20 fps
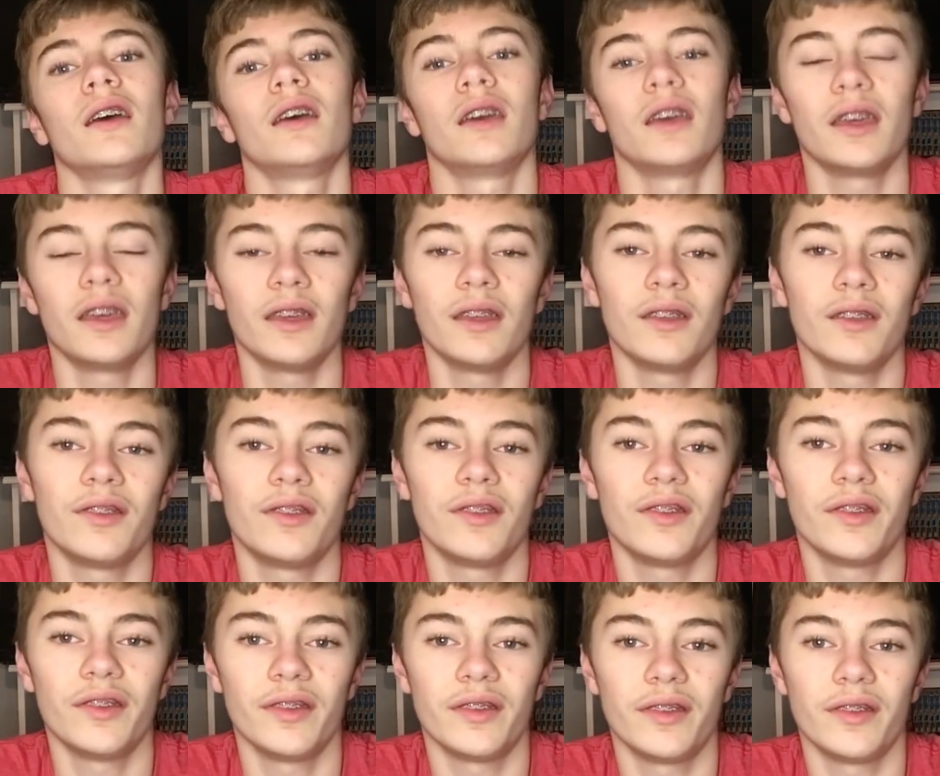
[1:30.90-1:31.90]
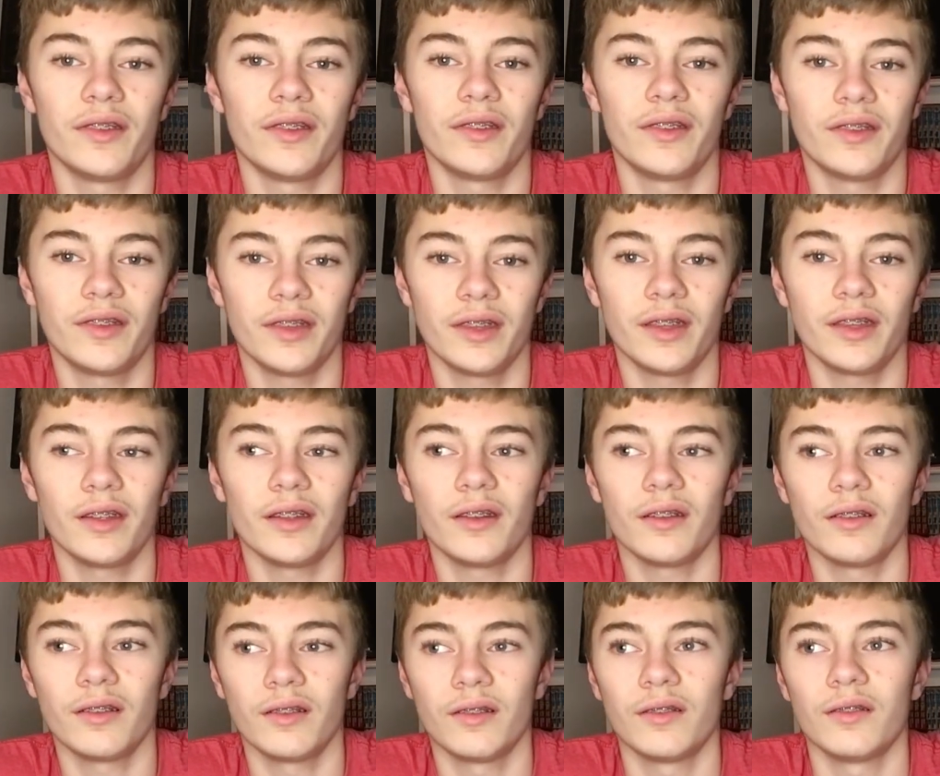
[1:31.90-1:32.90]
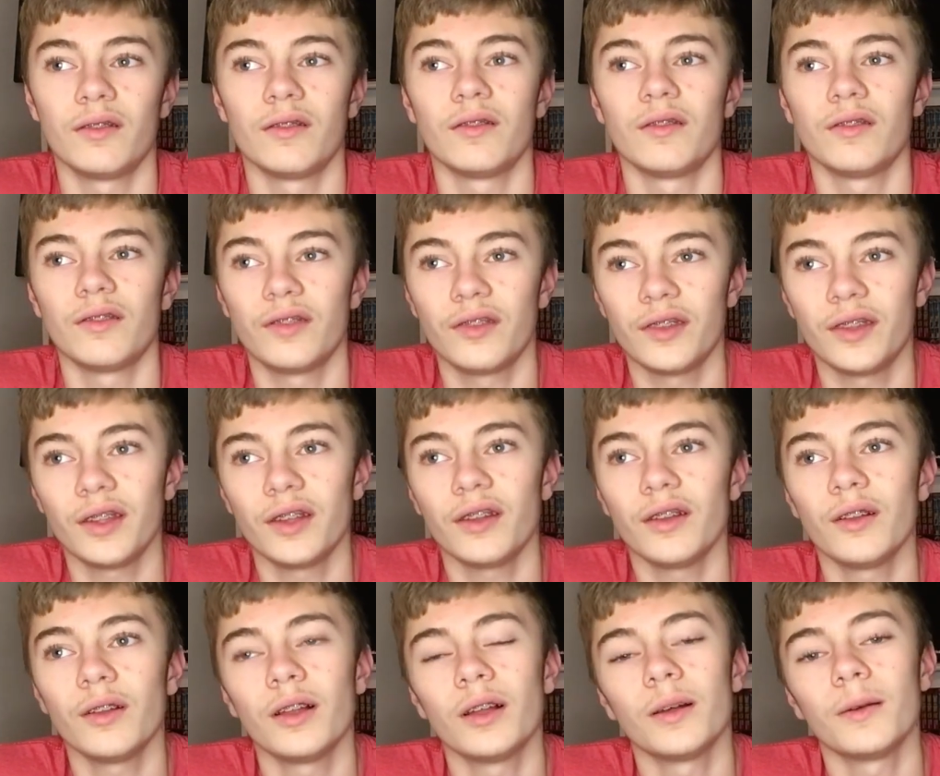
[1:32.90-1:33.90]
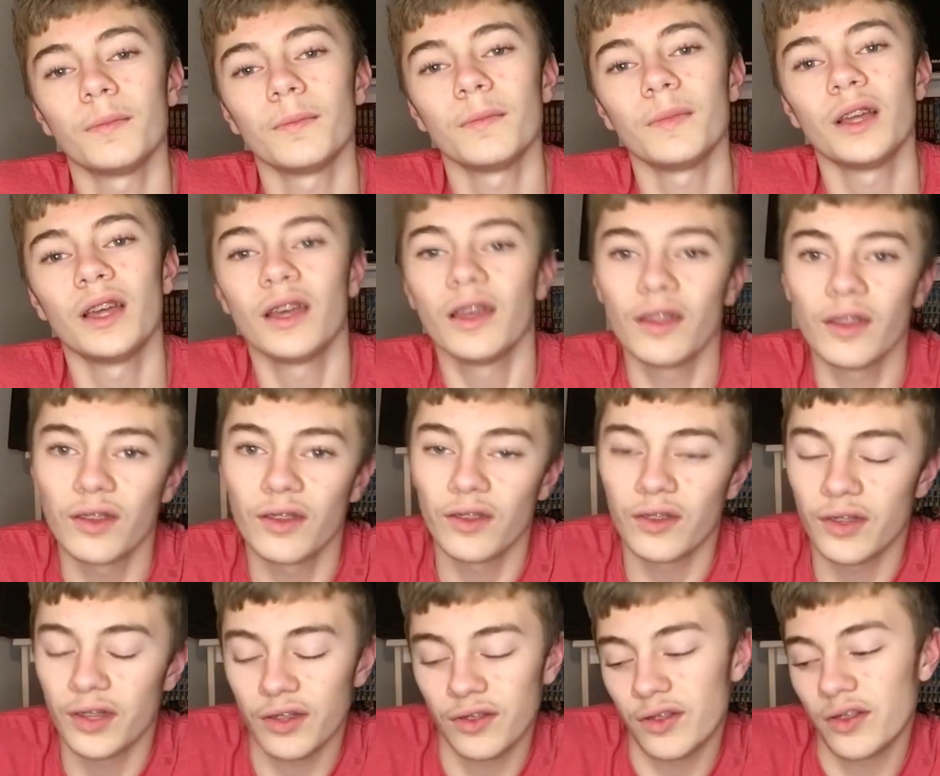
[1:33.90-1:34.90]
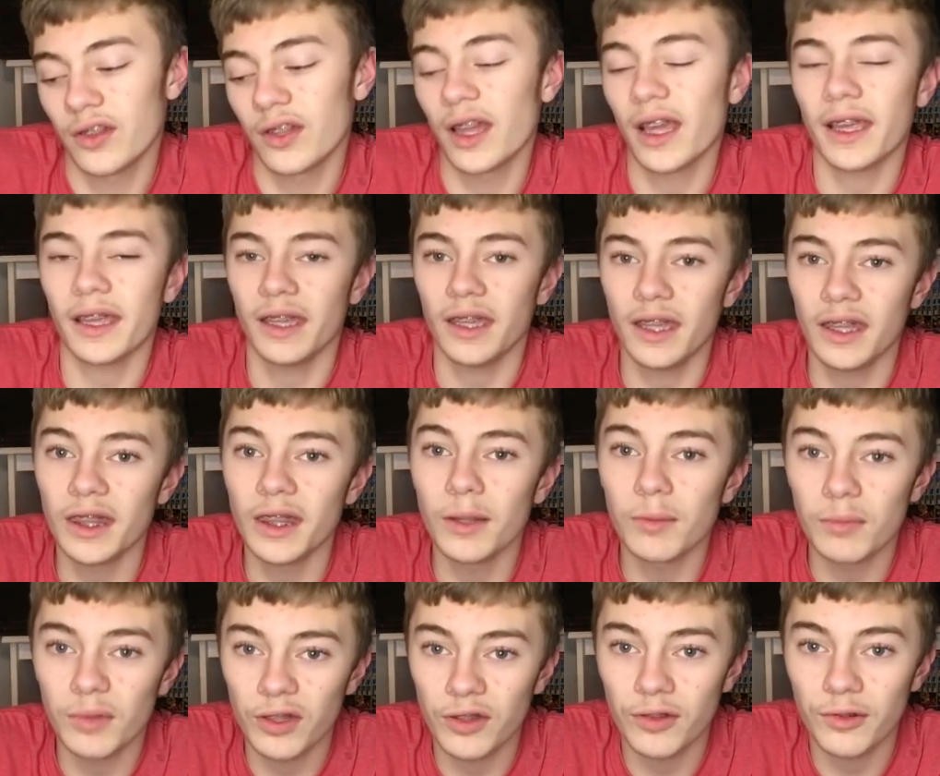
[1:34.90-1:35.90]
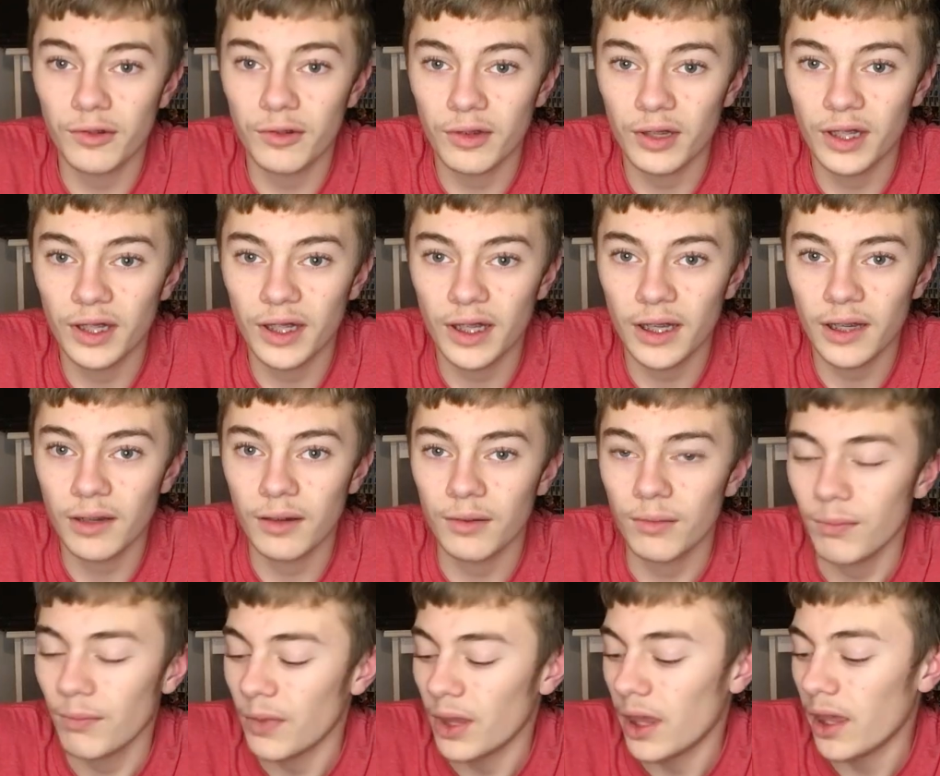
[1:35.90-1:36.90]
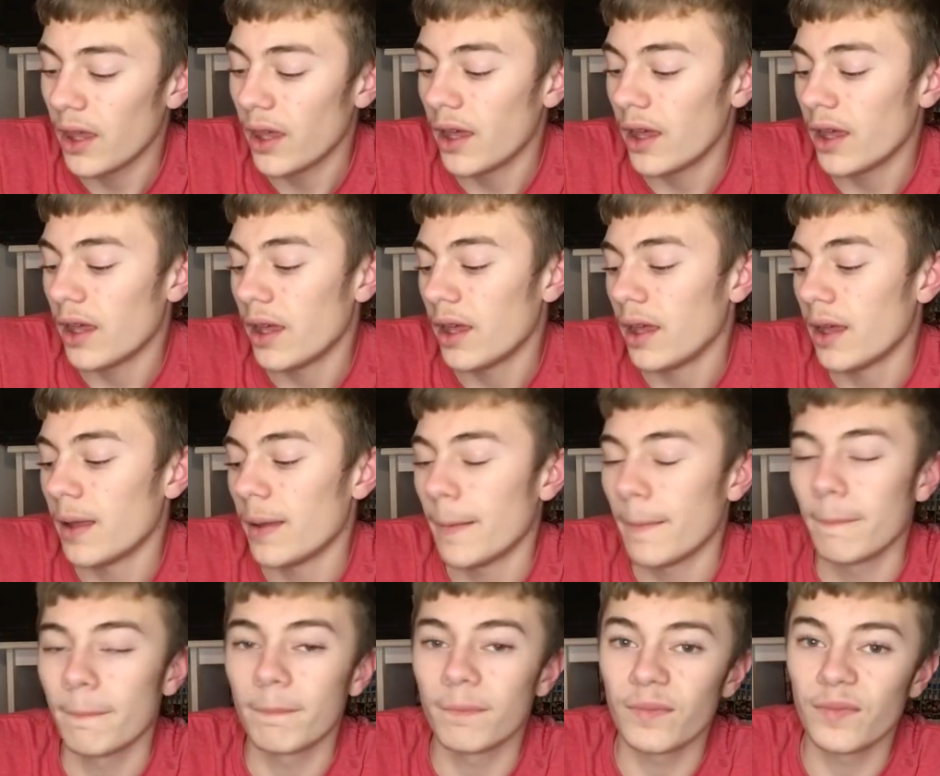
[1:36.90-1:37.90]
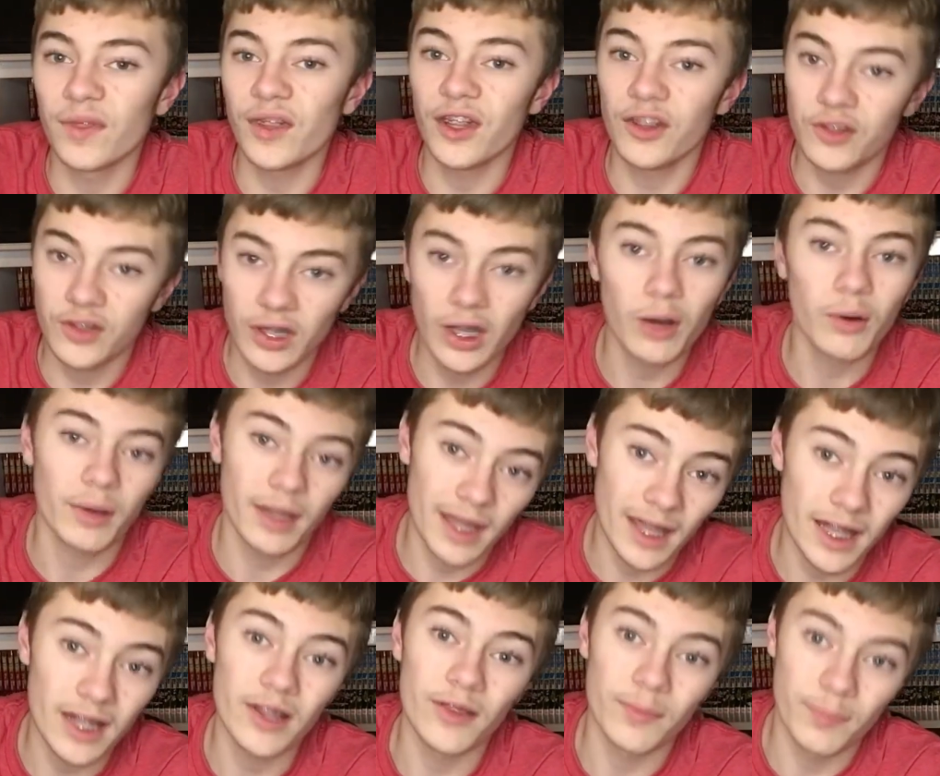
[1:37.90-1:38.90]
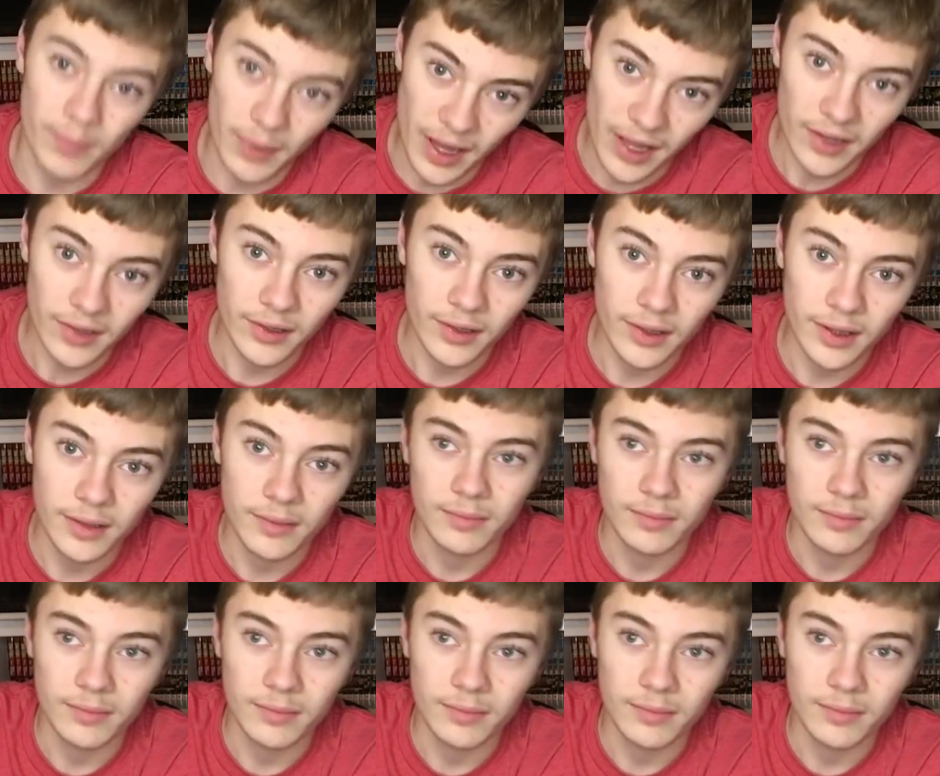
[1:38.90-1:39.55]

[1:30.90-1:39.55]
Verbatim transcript: it is still, still um, since they're like in the mystery now, the show is better.